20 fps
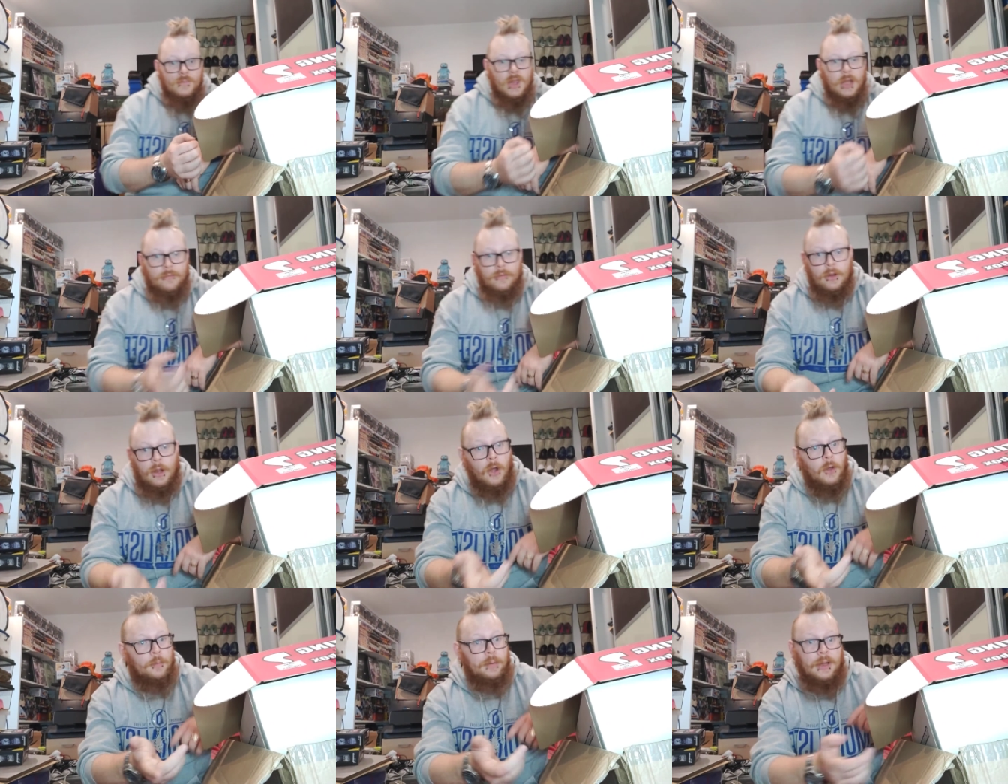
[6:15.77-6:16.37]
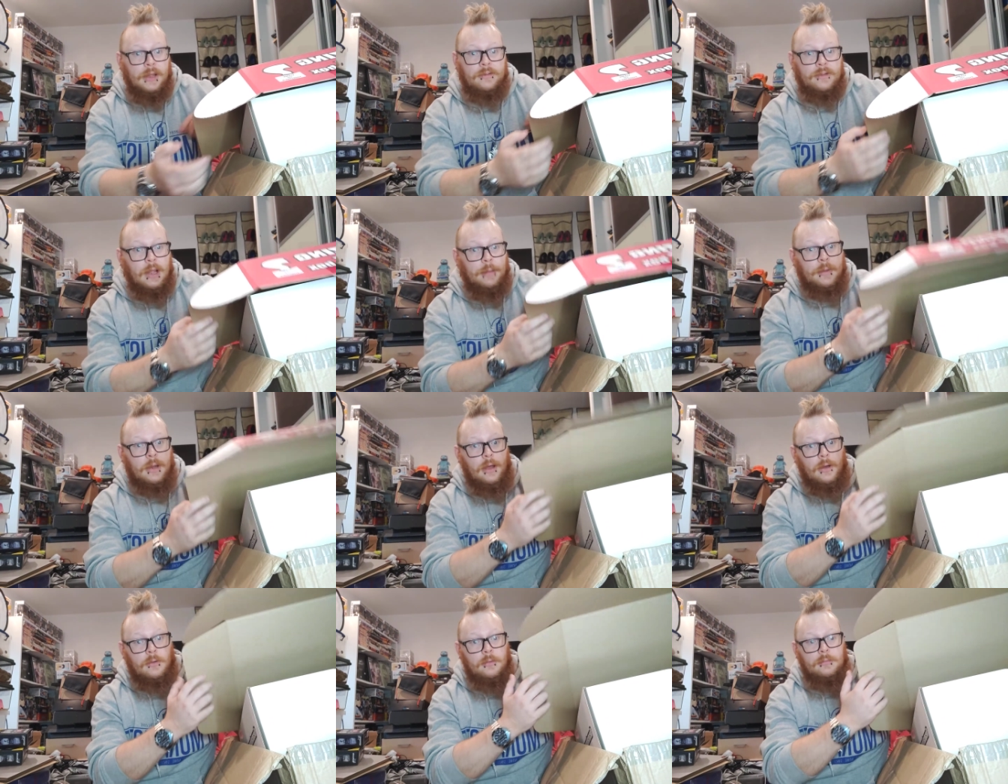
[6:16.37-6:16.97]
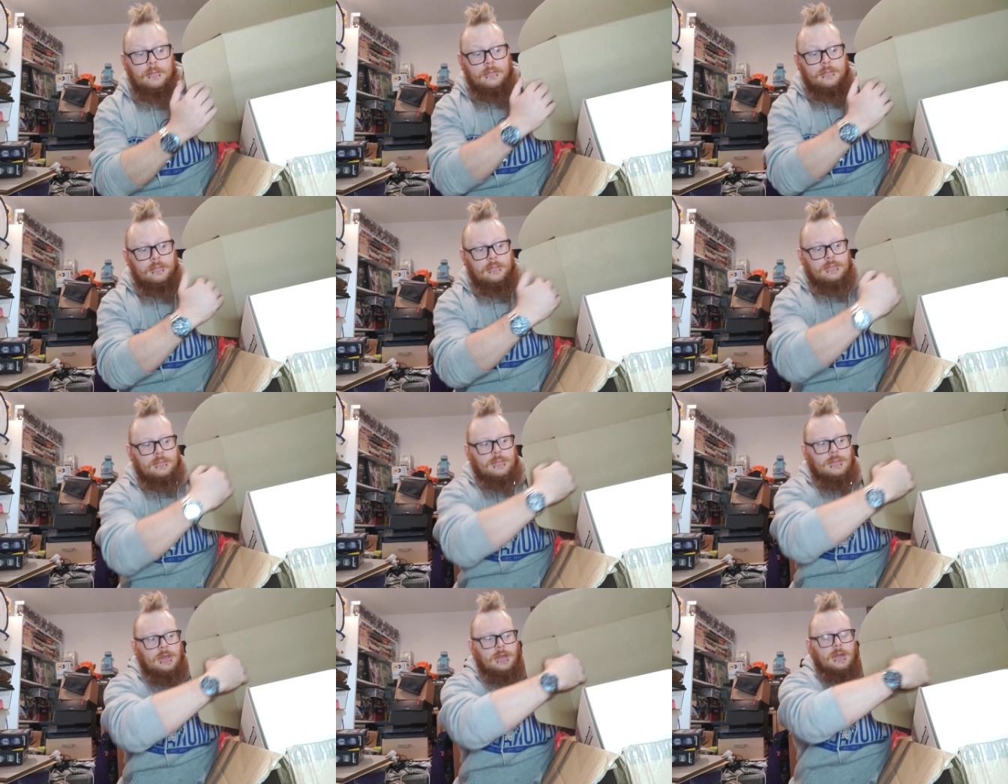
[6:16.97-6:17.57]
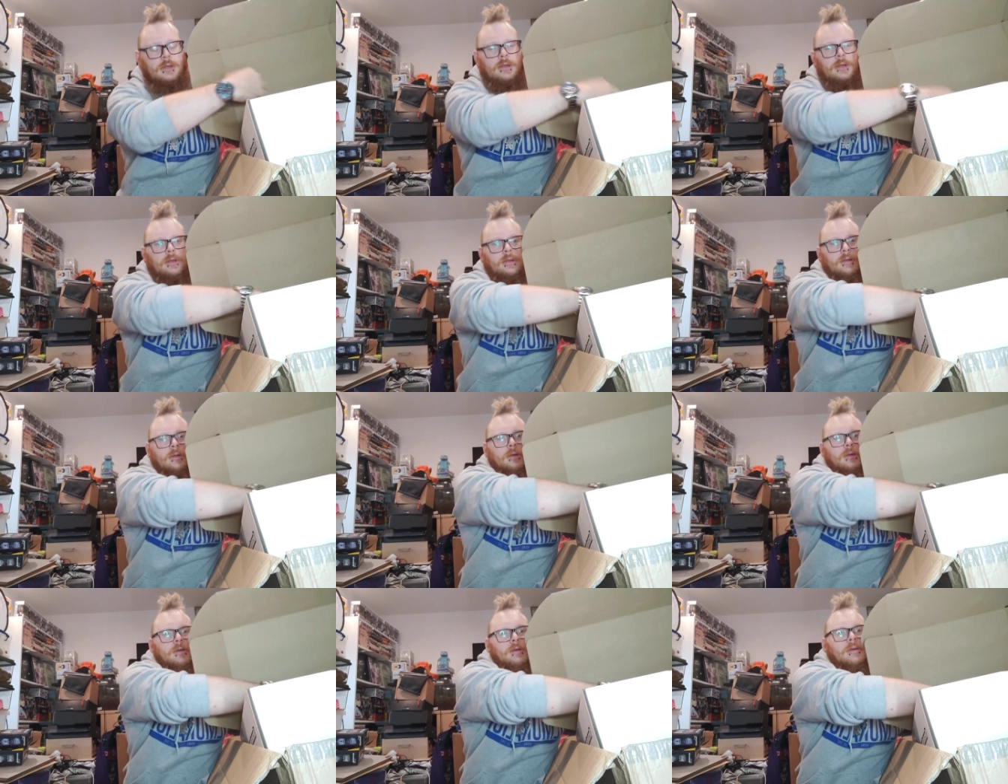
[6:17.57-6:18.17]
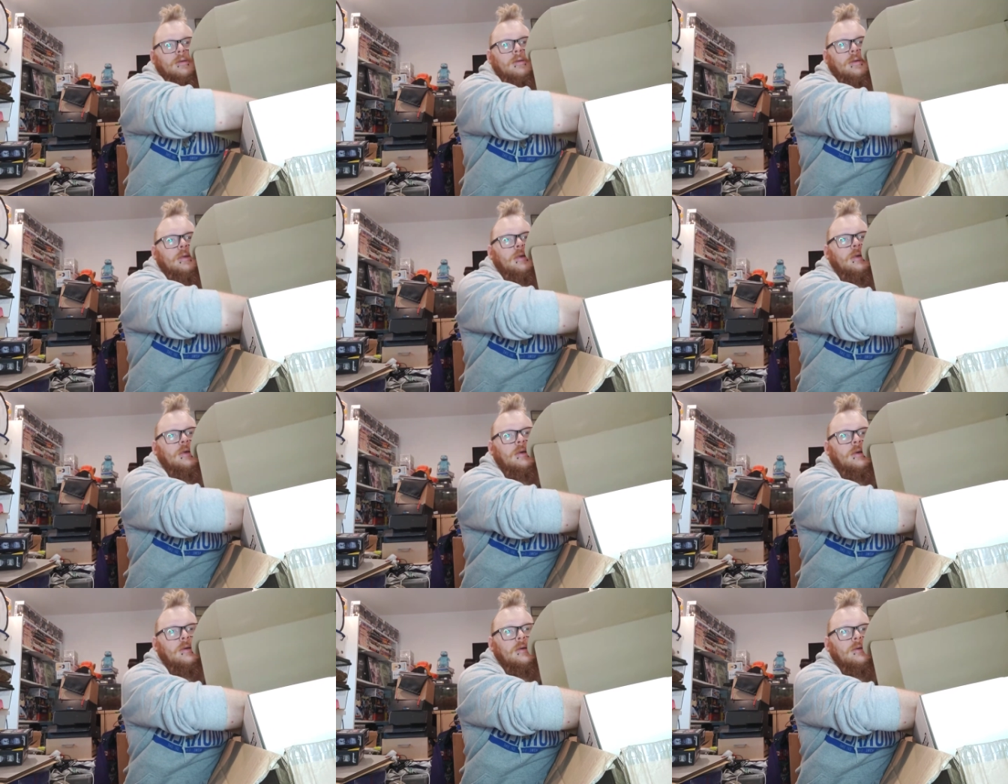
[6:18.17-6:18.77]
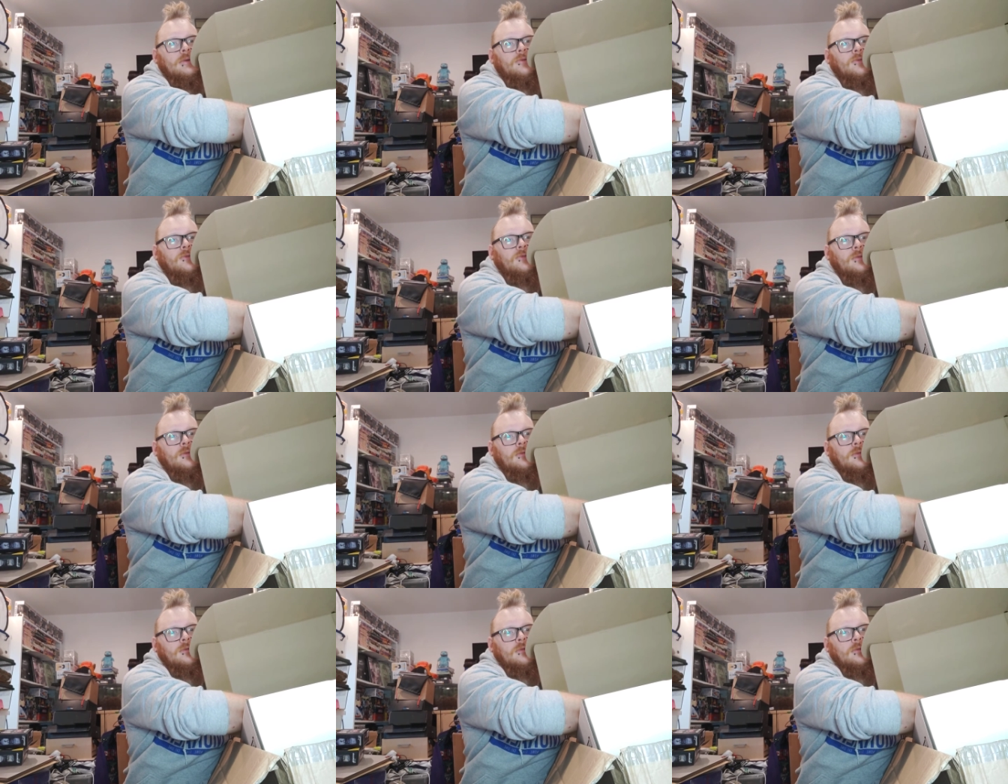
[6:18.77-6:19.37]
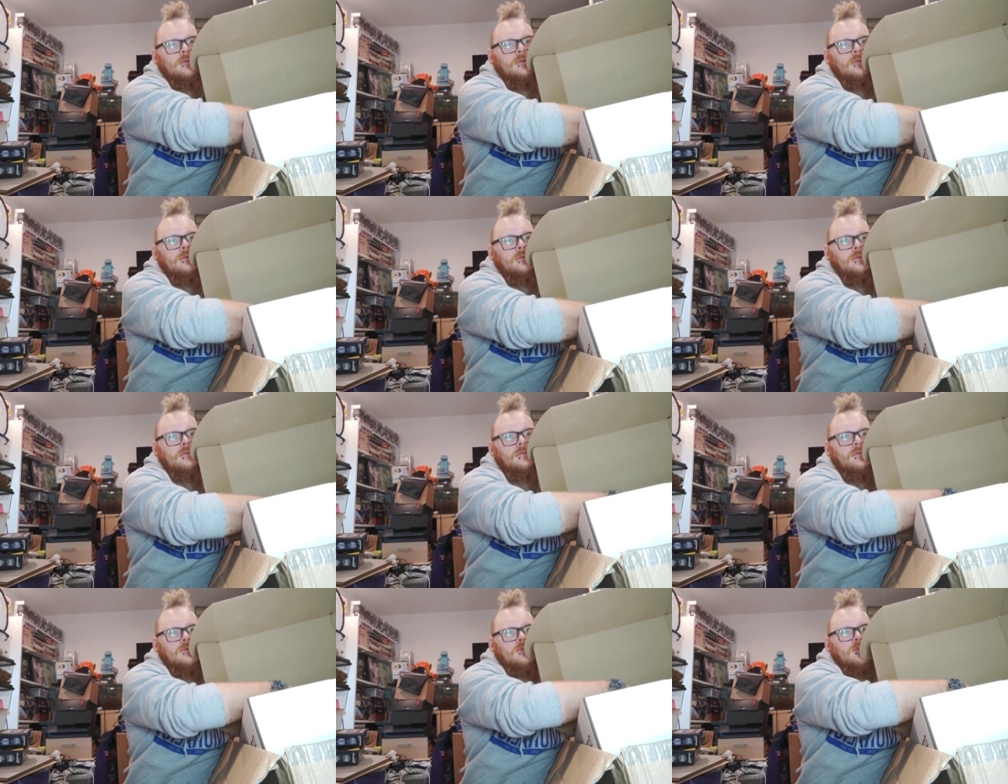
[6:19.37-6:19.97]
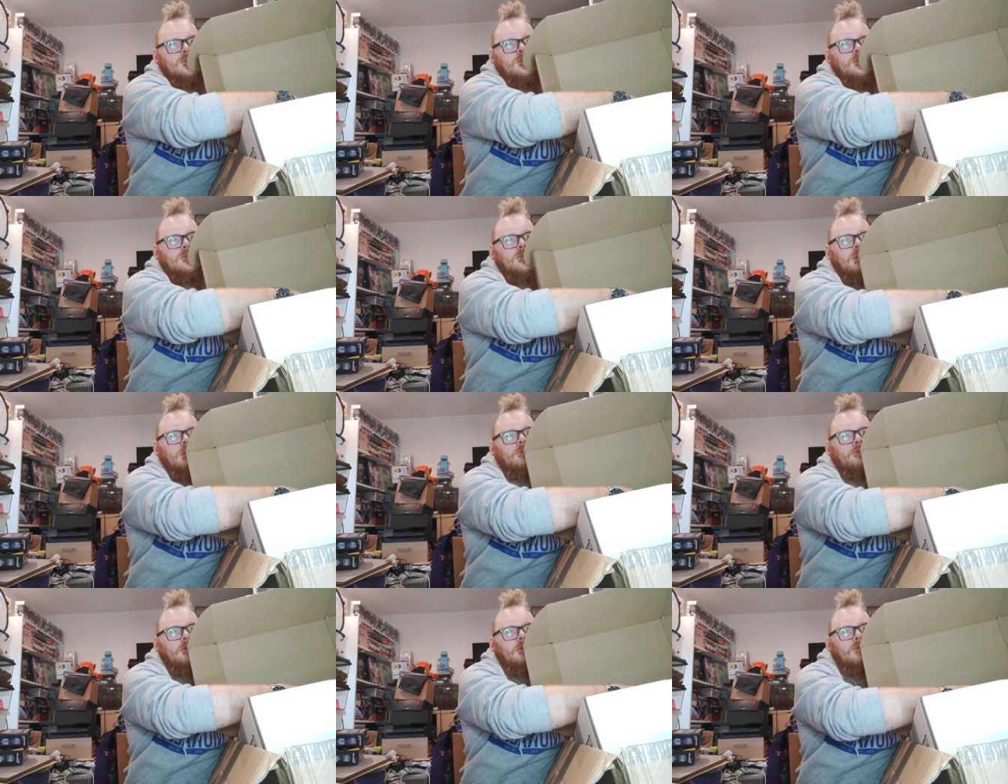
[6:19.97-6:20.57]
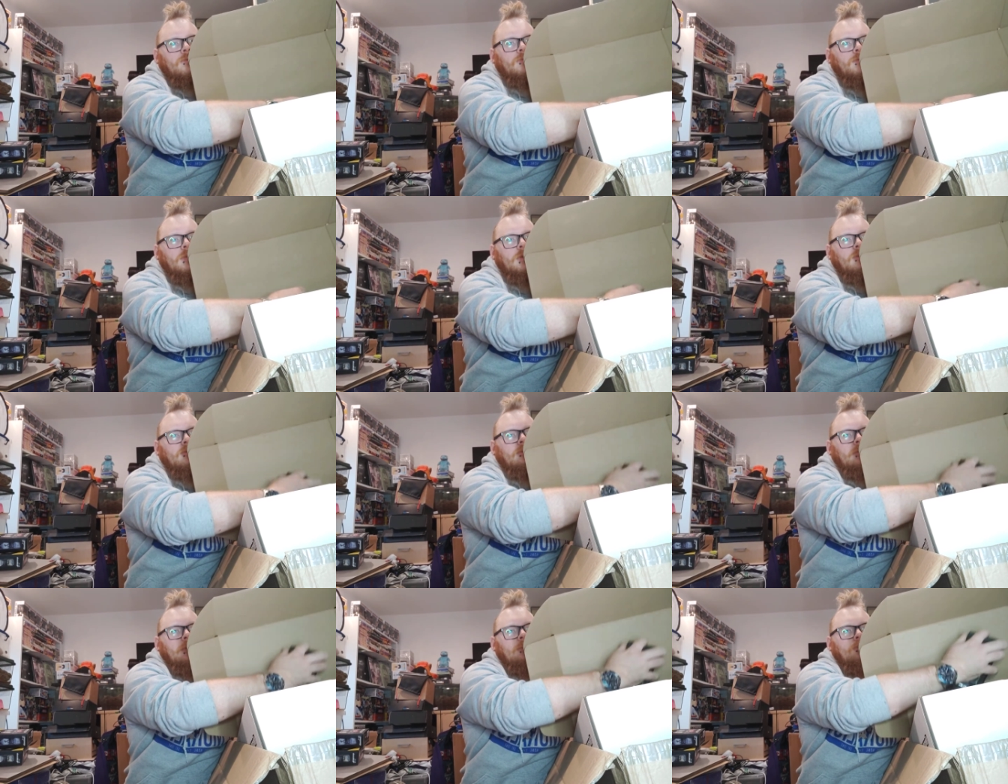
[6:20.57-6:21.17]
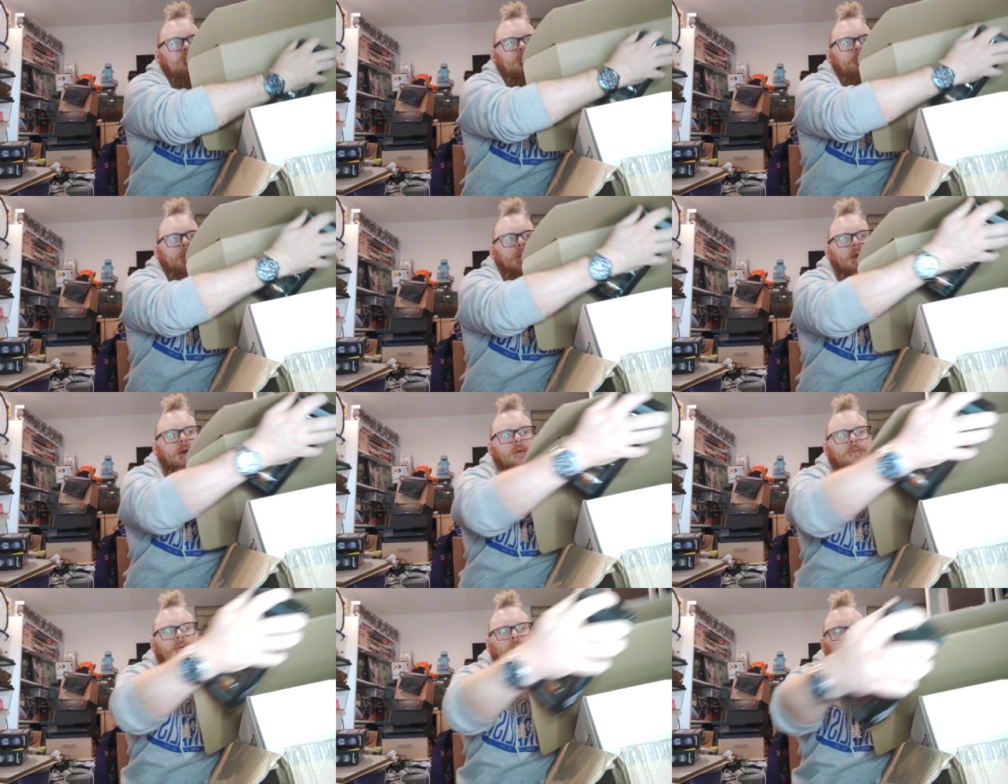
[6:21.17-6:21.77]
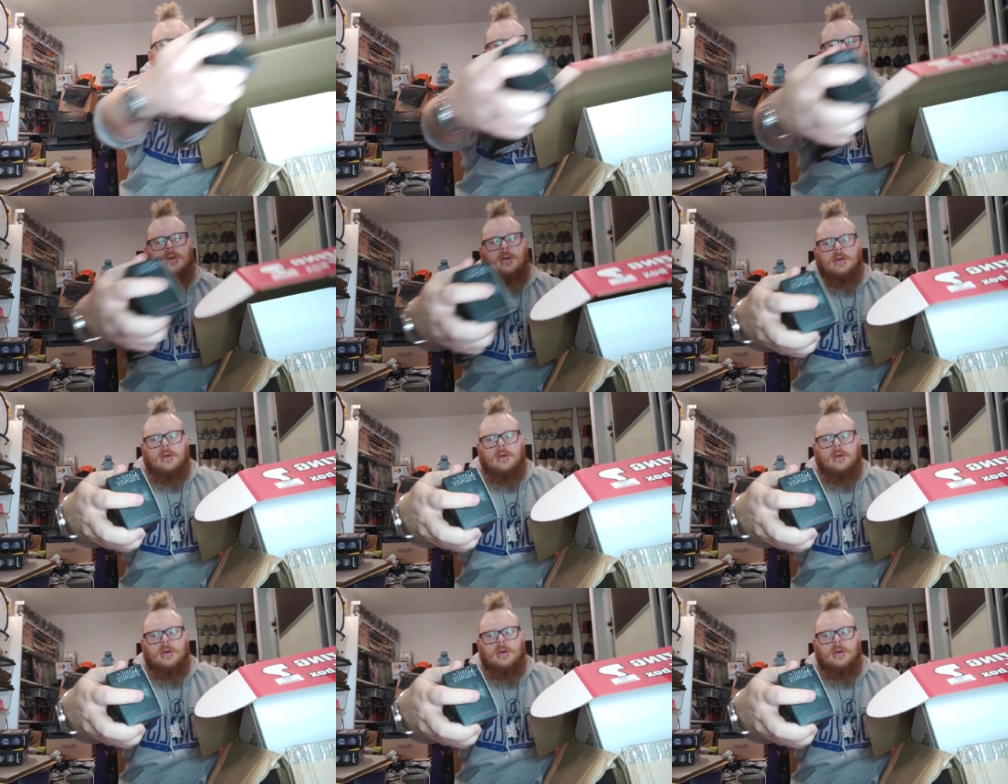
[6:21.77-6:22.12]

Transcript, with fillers: If you know, please let me know. Okay, so let's go for this thing. What do we have here?